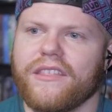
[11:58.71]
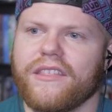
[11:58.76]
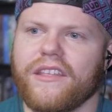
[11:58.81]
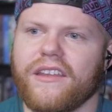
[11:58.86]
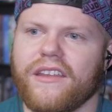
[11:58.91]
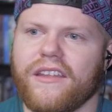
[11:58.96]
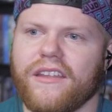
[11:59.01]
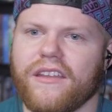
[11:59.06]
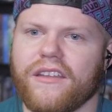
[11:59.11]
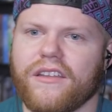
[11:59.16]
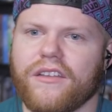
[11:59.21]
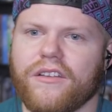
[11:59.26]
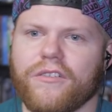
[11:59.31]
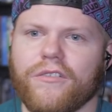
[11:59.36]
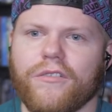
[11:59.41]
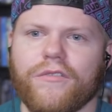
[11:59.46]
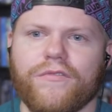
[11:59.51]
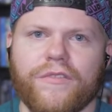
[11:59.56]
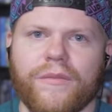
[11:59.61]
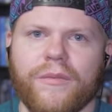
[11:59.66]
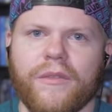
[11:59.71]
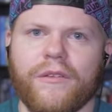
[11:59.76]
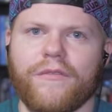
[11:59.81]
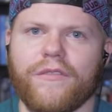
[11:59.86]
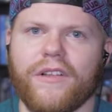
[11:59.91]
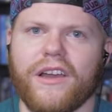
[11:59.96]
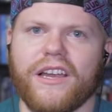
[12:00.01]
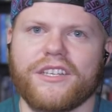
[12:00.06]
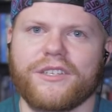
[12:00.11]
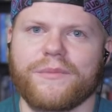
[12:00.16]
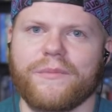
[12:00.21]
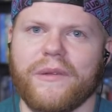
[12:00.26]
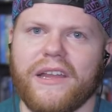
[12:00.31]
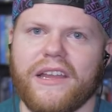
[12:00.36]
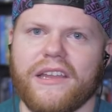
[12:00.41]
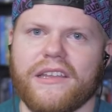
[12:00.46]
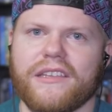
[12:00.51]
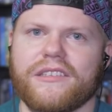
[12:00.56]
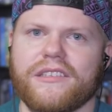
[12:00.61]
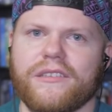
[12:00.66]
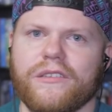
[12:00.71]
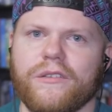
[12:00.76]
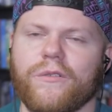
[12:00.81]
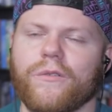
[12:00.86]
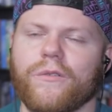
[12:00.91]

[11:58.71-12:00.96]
the girl from the flashbacks